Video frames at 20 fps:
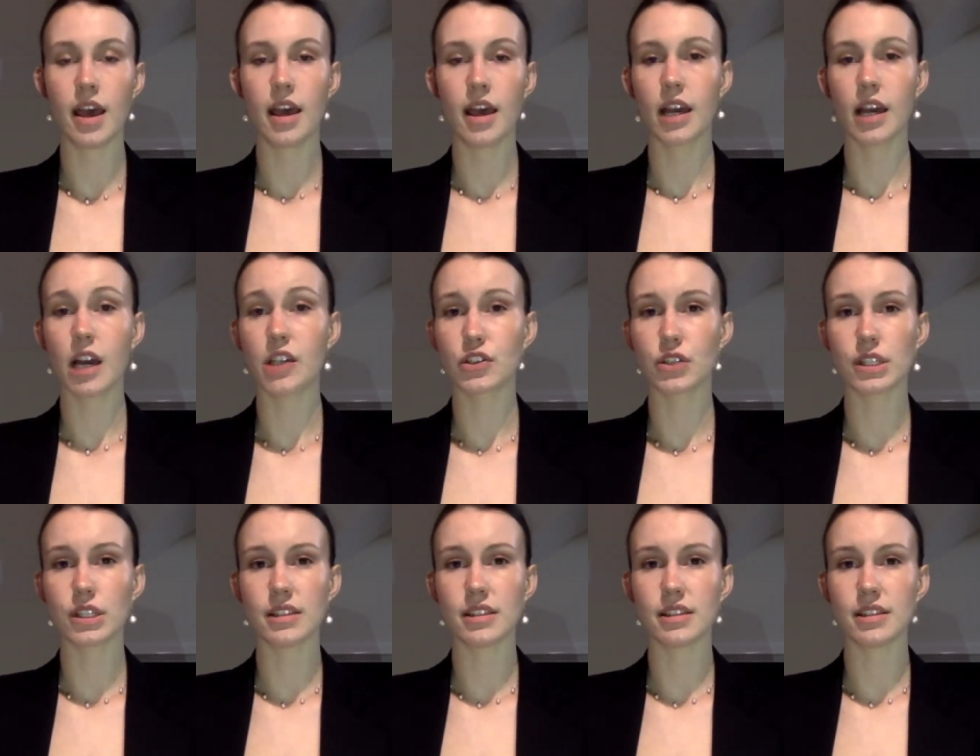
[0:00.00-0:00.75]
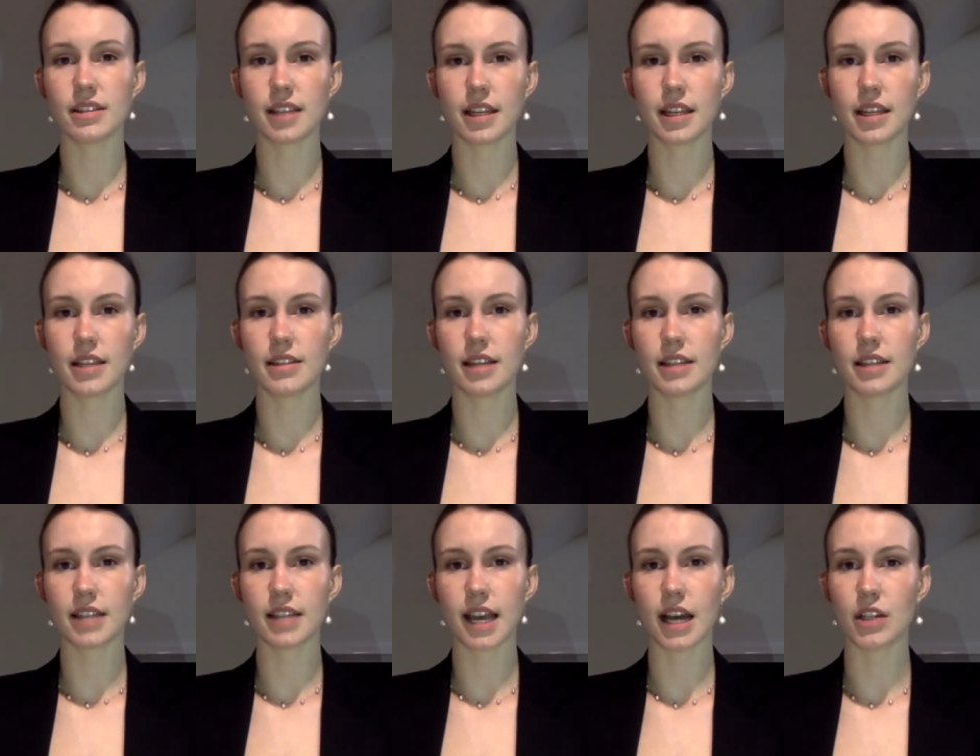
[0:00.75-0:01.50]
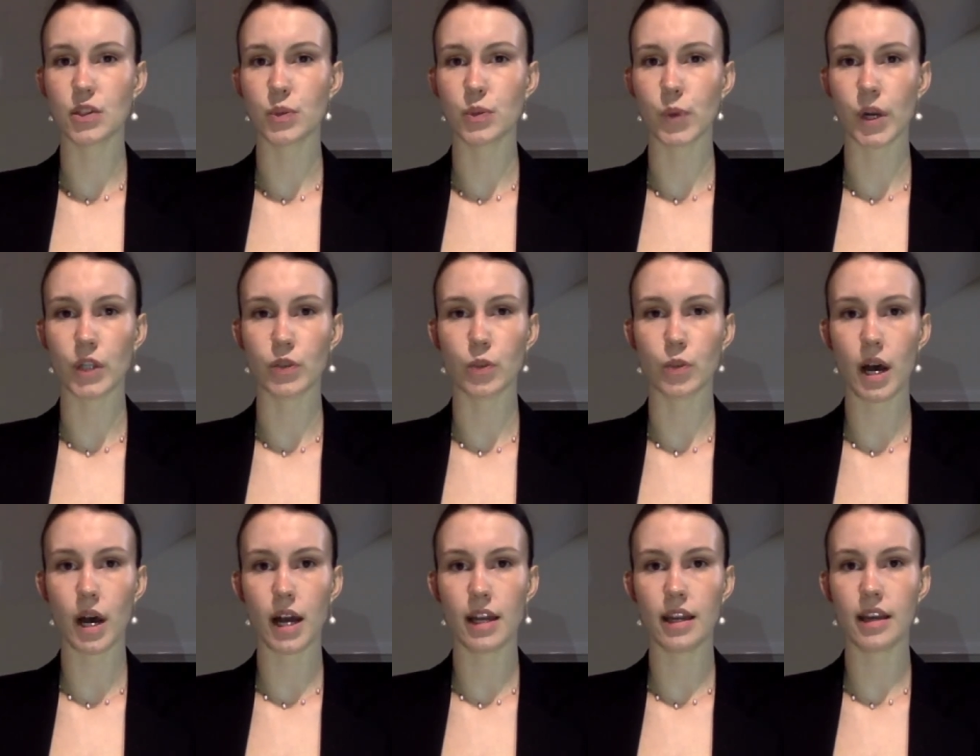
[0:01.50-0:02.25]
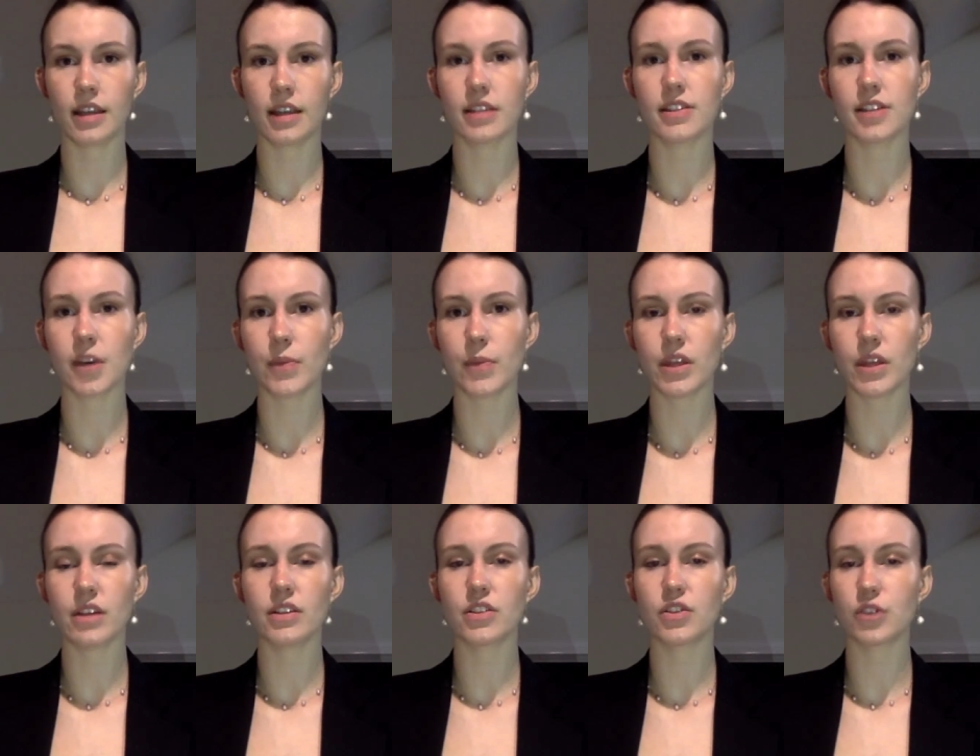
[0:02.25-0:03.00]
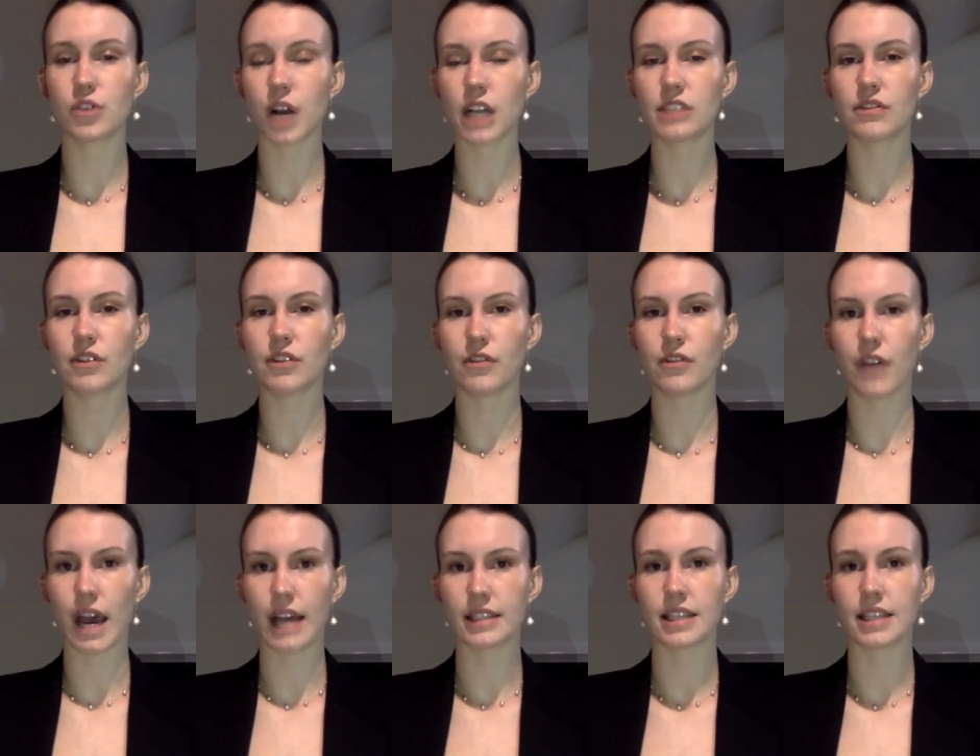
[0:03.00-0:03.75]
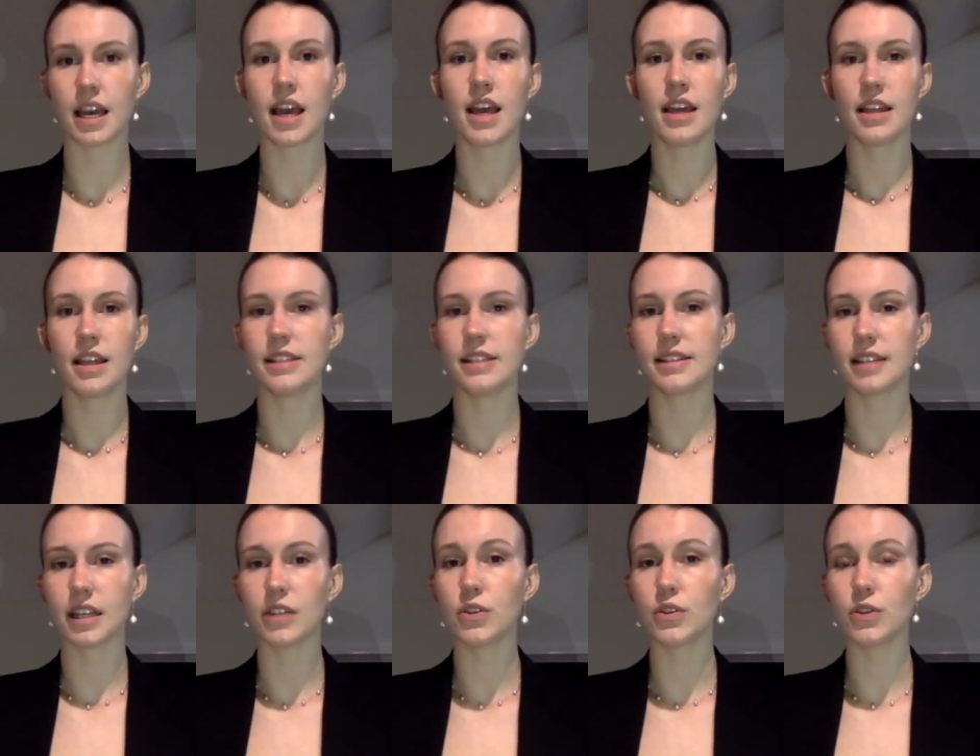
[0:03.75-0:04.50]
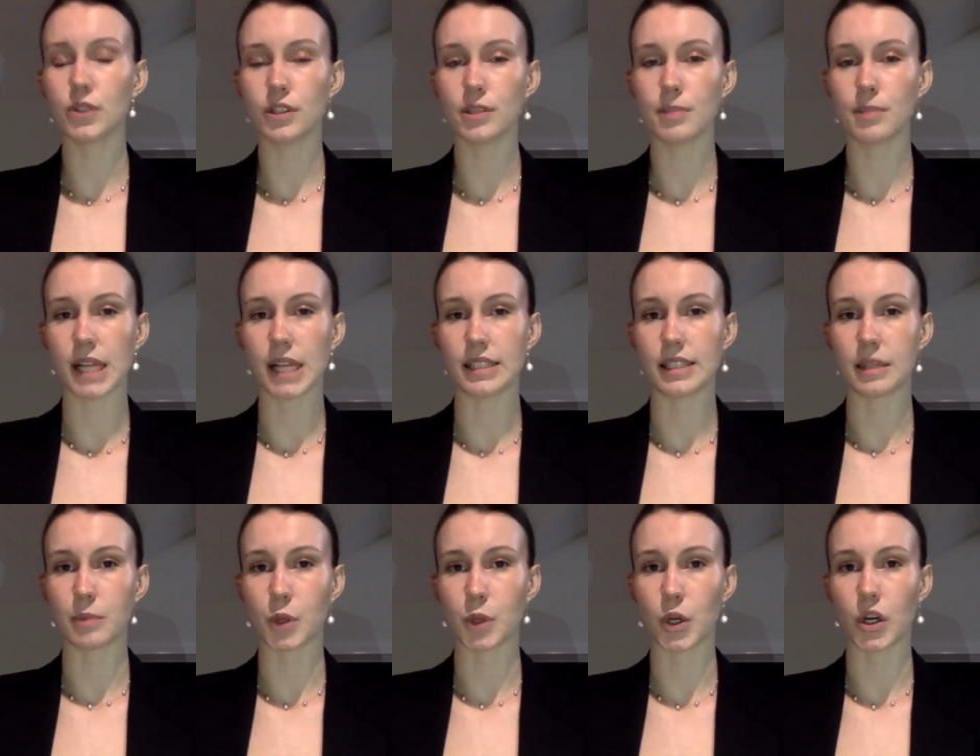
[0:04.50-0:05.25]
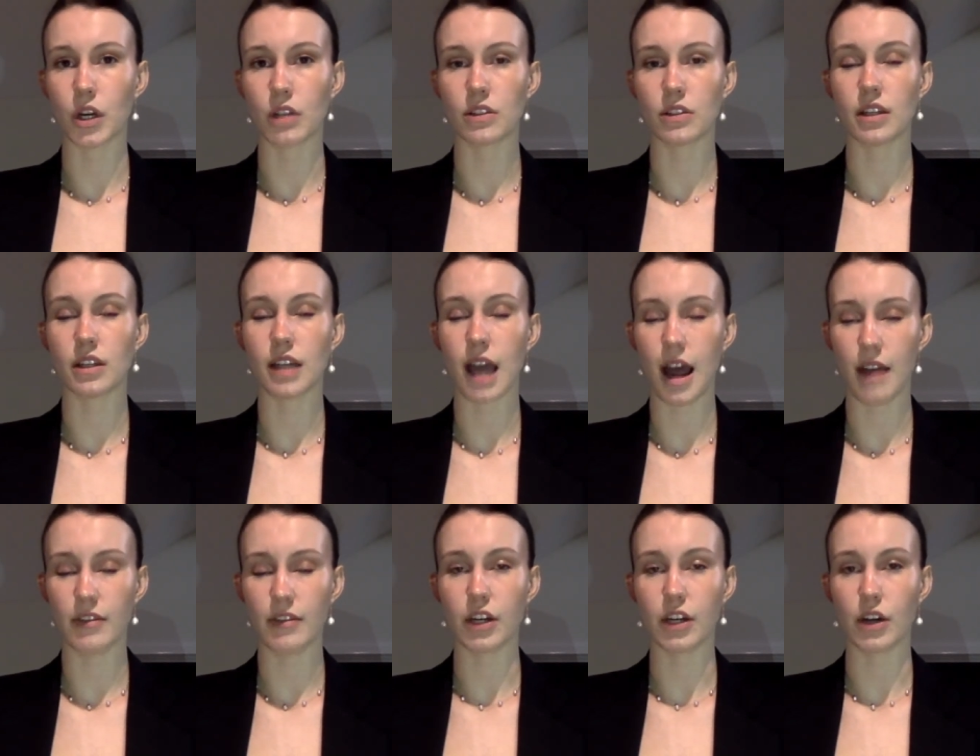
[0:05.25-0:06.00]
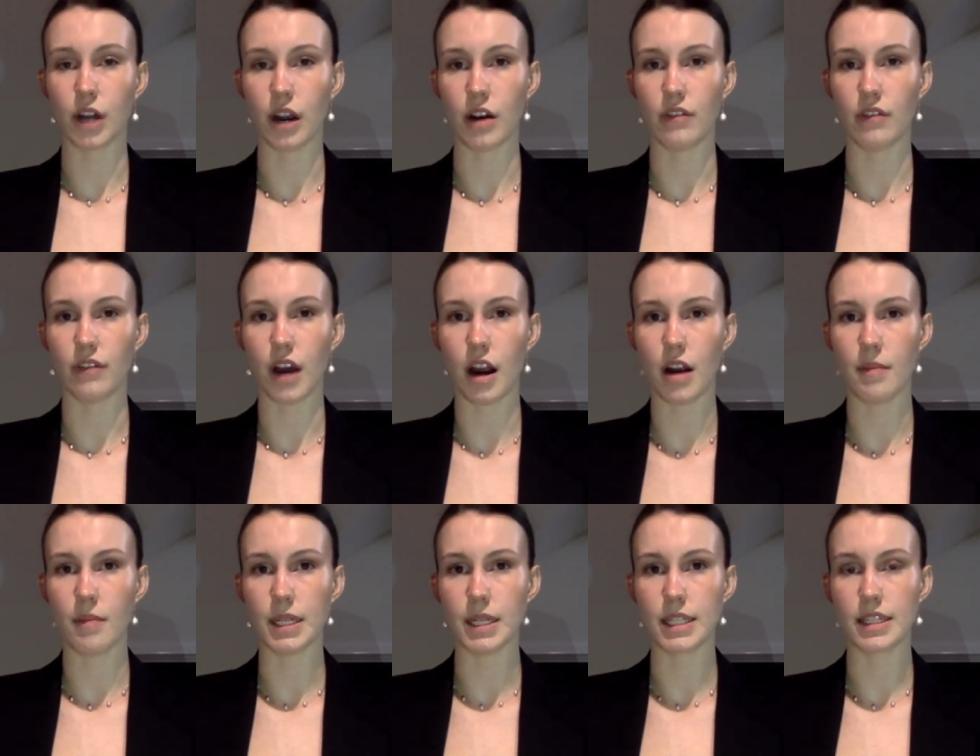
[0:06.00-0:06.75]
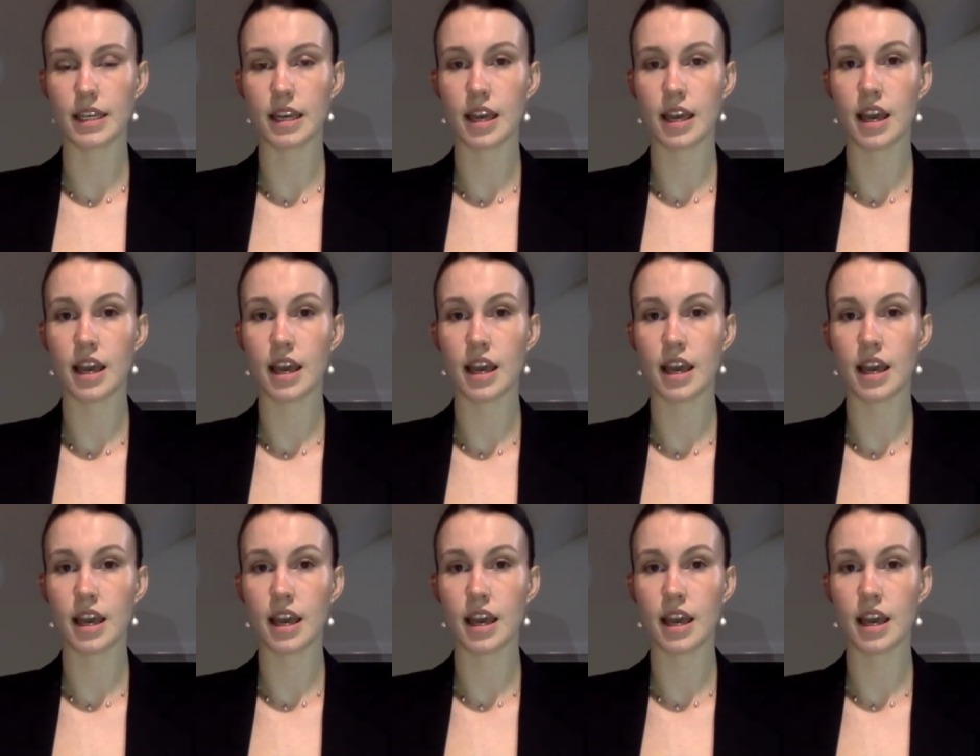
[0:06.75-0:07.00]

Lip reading: Countries, cities, and towns worldwide are concerned with the destructive effect these single-use plastic products are having on our environment,